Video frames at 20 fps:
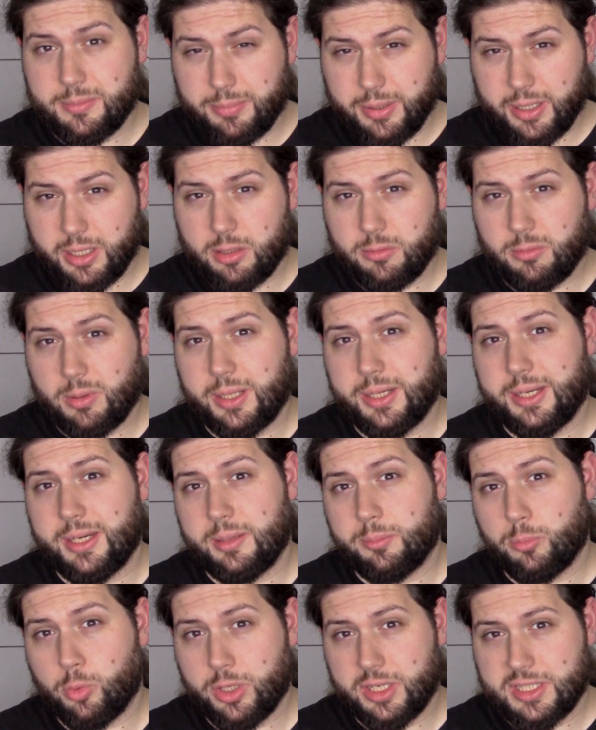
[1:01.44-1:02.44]
a bigger one
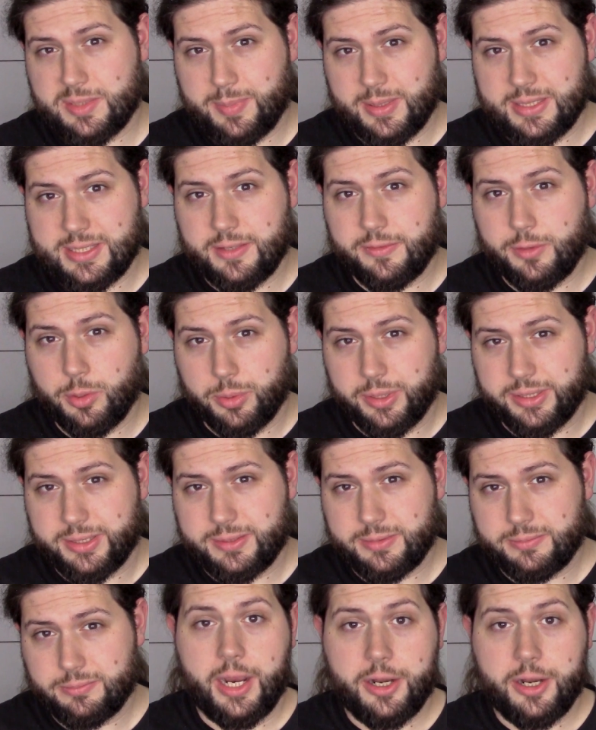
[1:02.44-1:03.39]
and a more expensive unit.